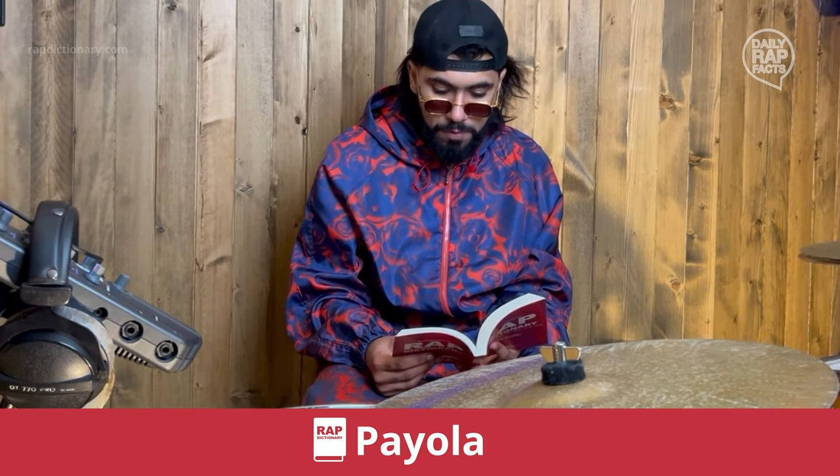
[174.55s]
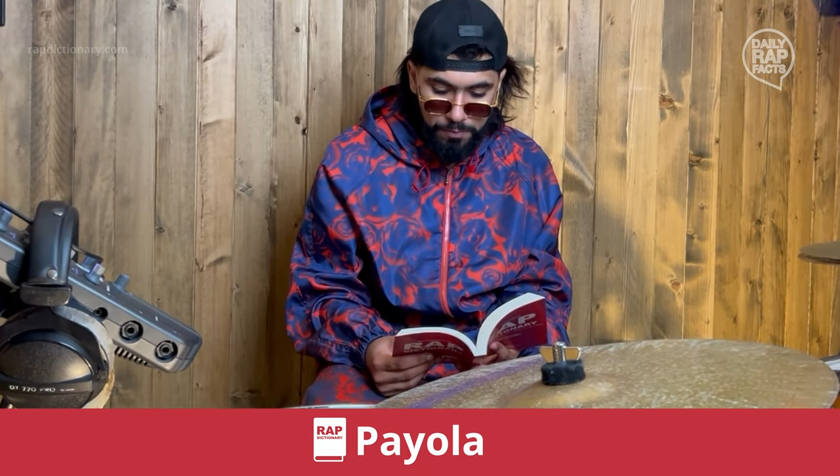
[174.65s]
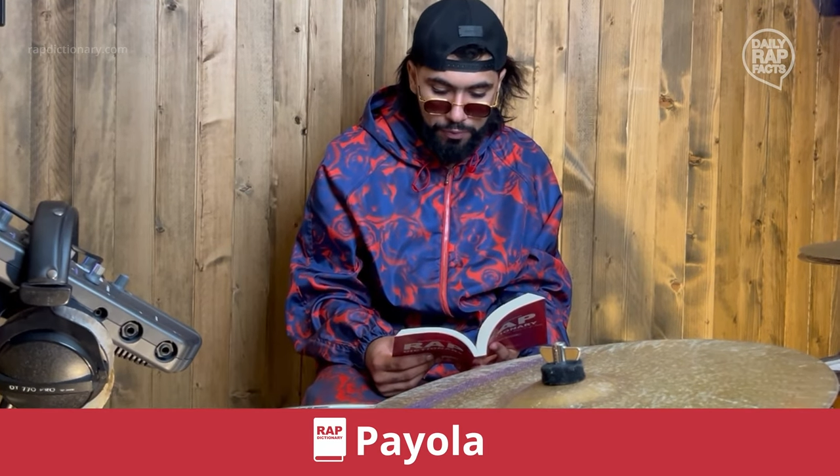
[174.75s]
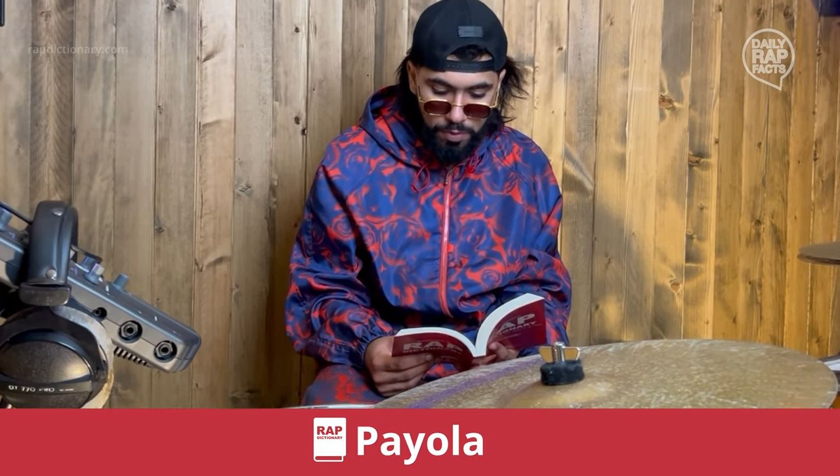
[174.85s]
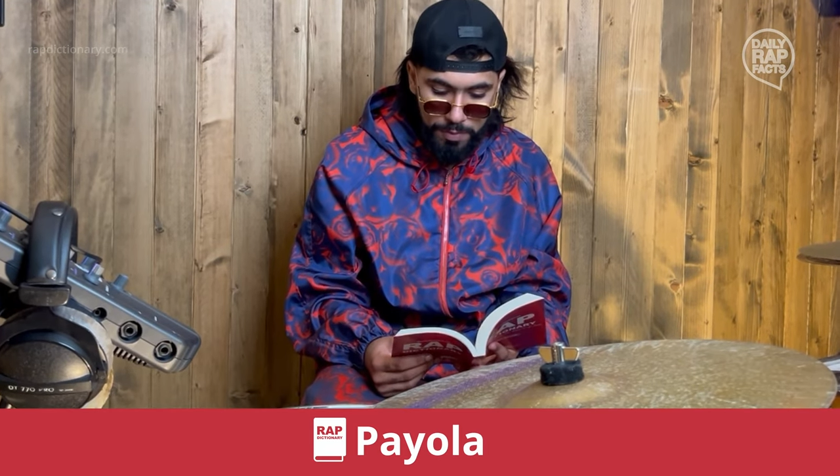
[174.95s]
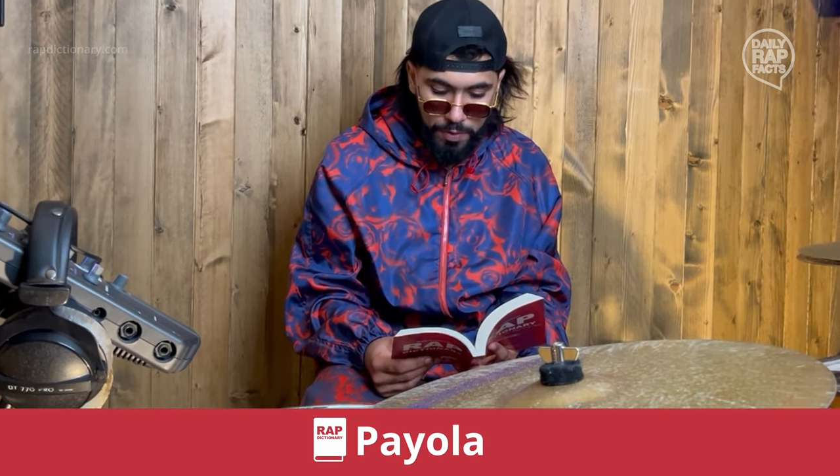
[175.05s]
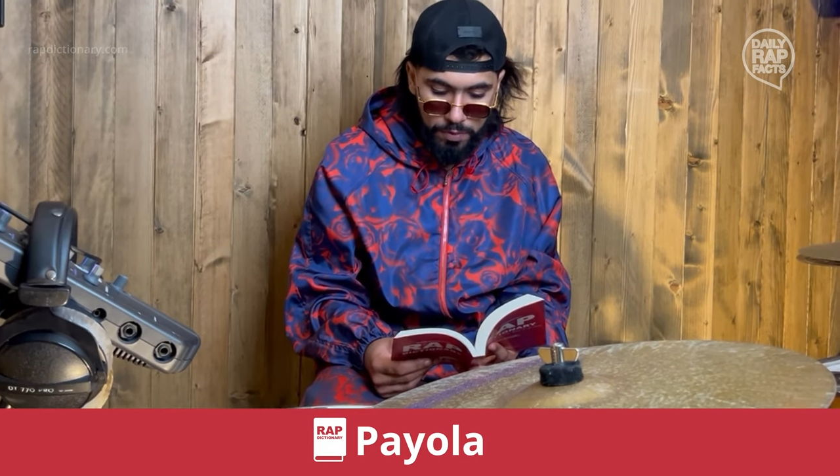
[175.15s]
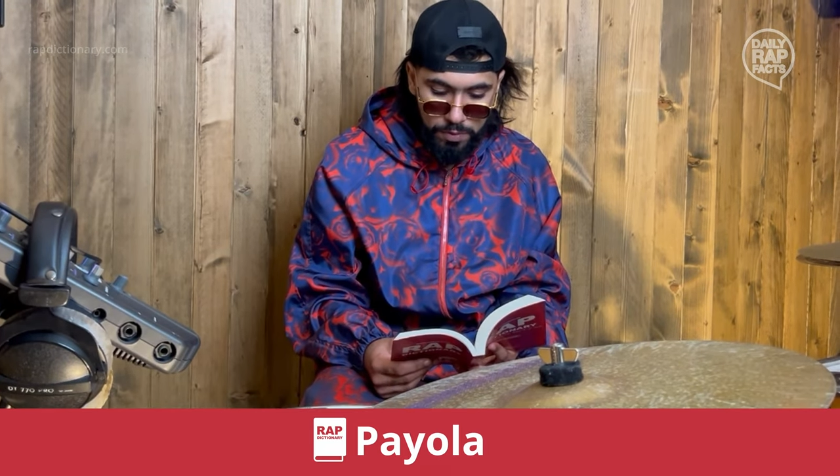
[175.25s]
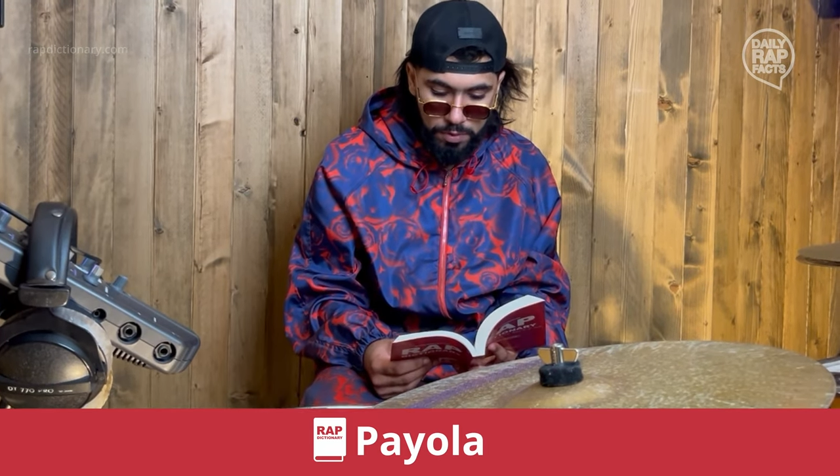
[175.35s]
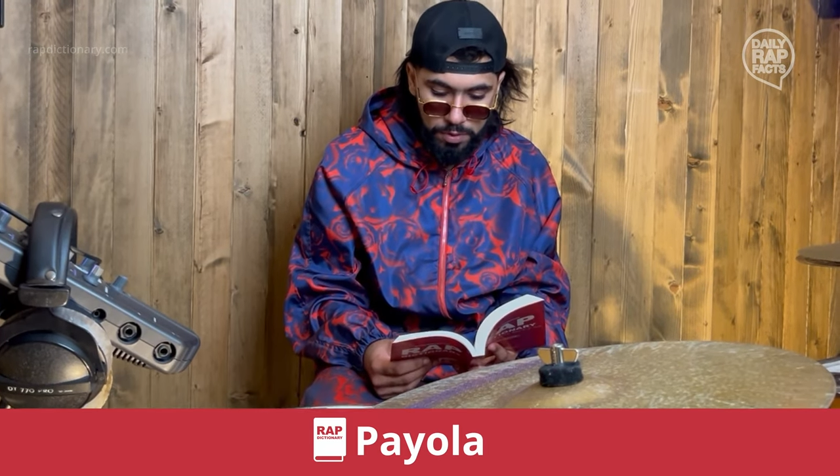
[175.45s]
and
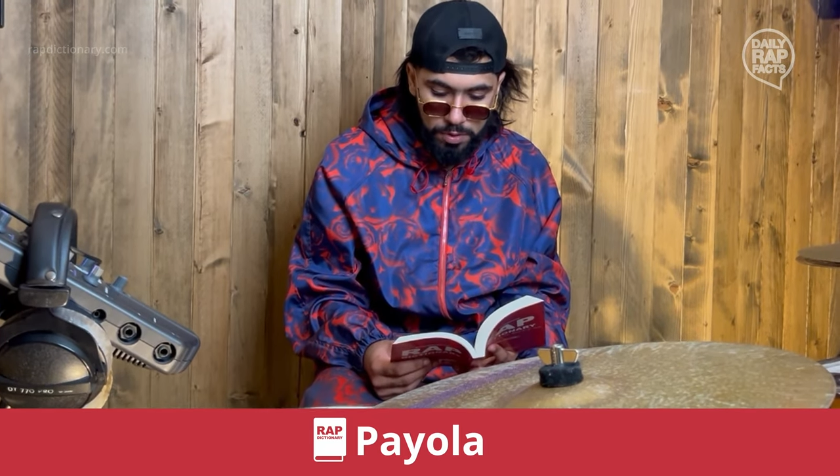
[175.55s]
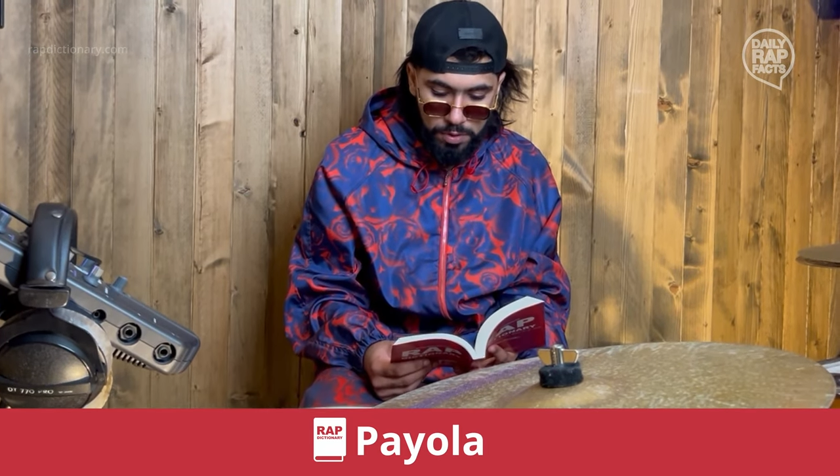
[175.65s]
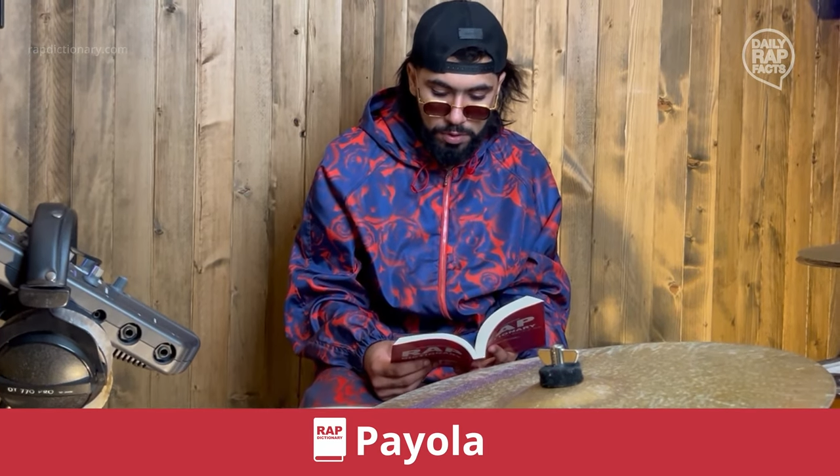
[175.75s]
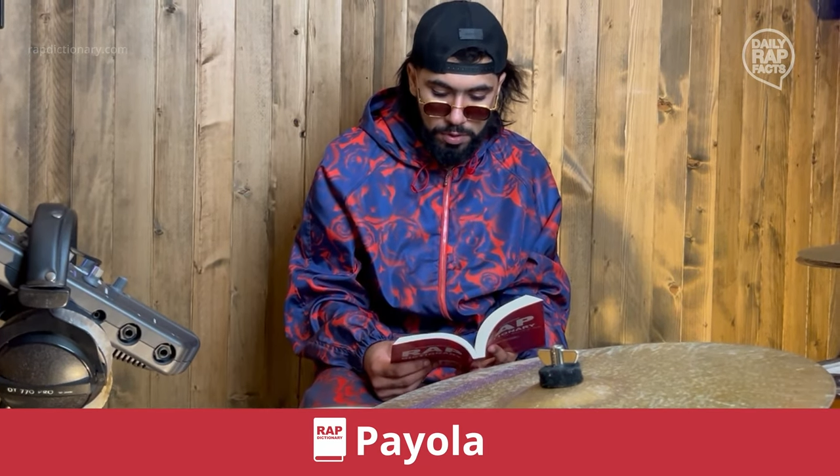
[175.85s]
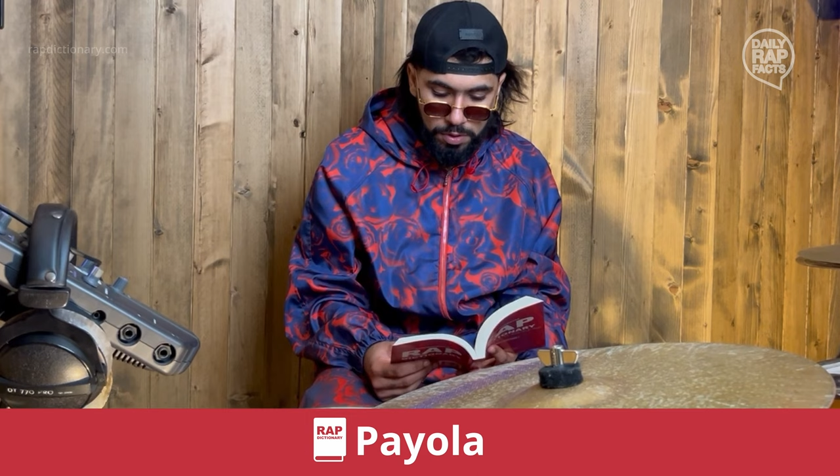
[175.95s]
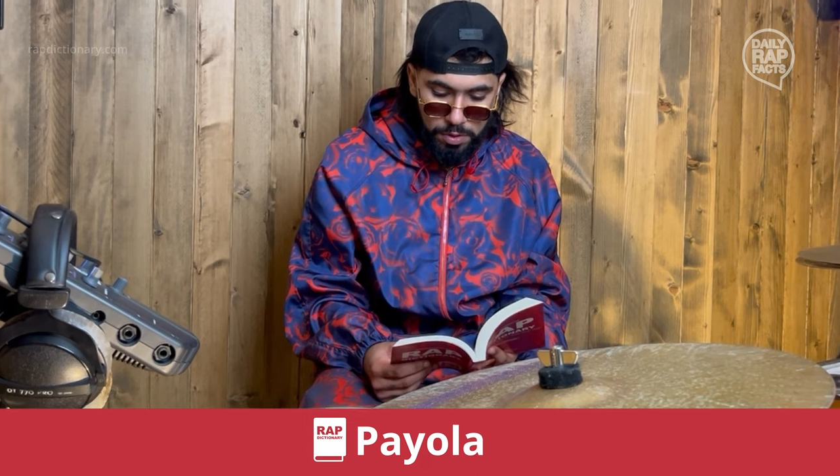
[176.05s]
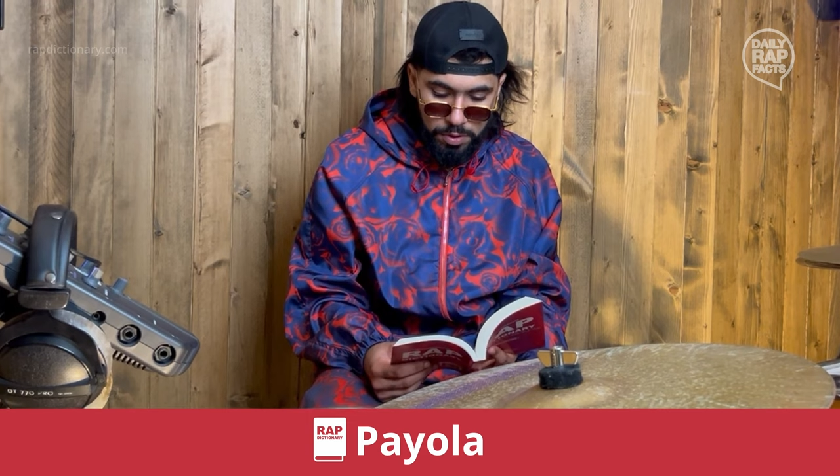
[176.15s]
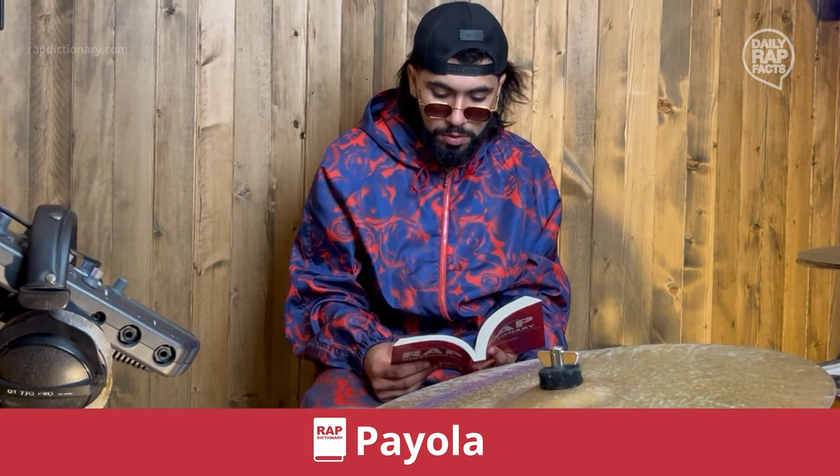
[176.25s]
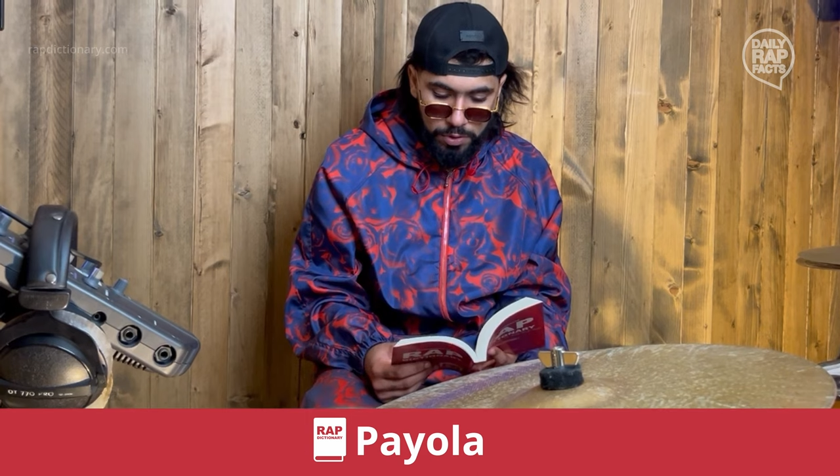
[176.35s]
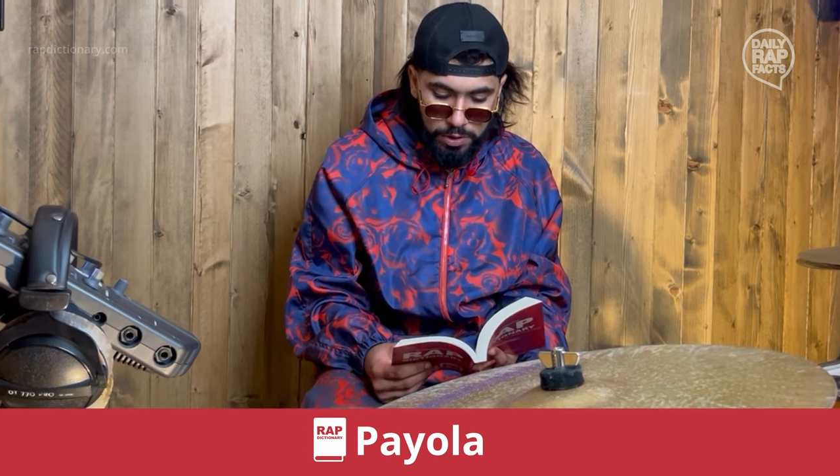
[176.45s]
promo
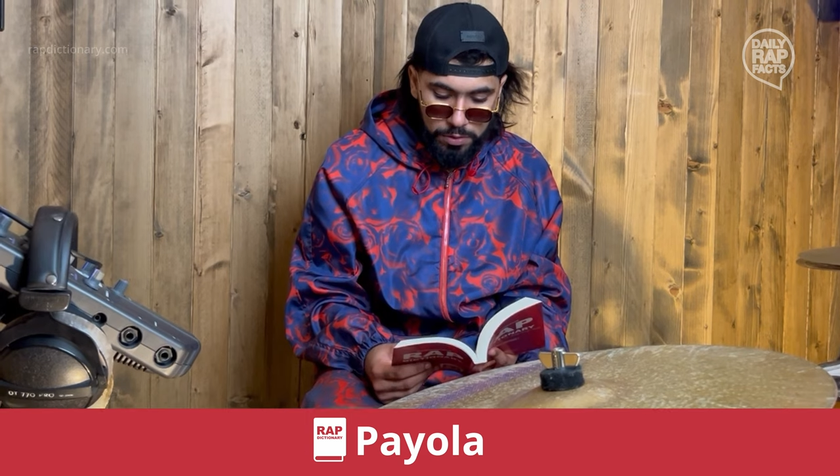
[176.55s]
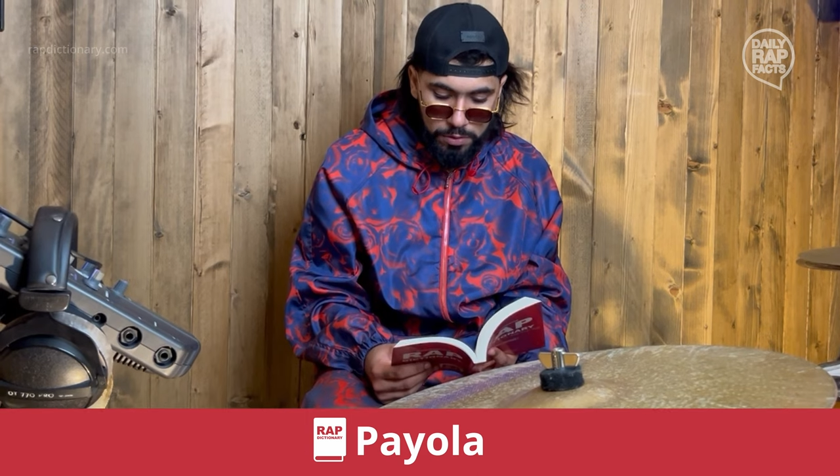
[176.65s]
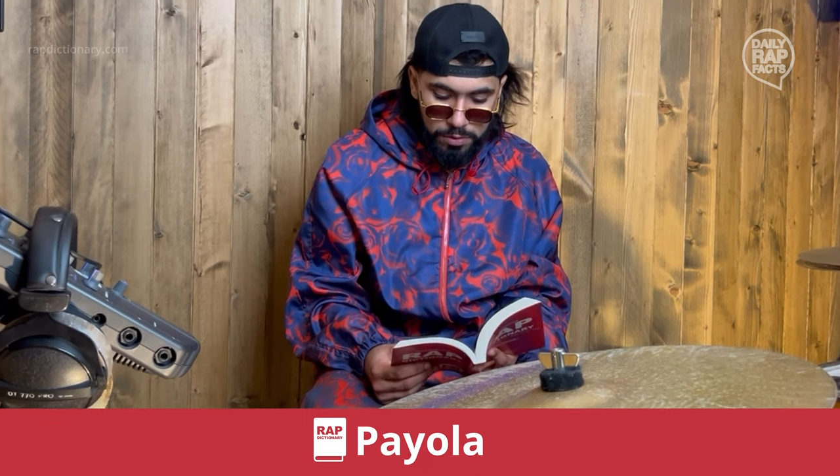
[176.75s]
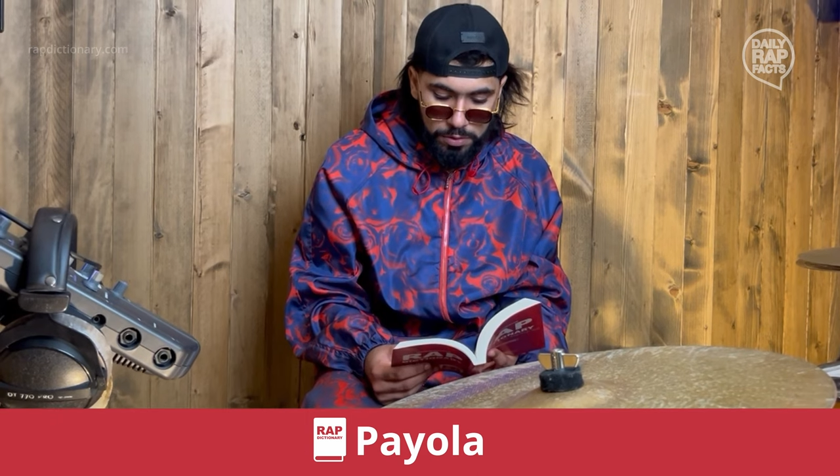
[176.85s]
a record.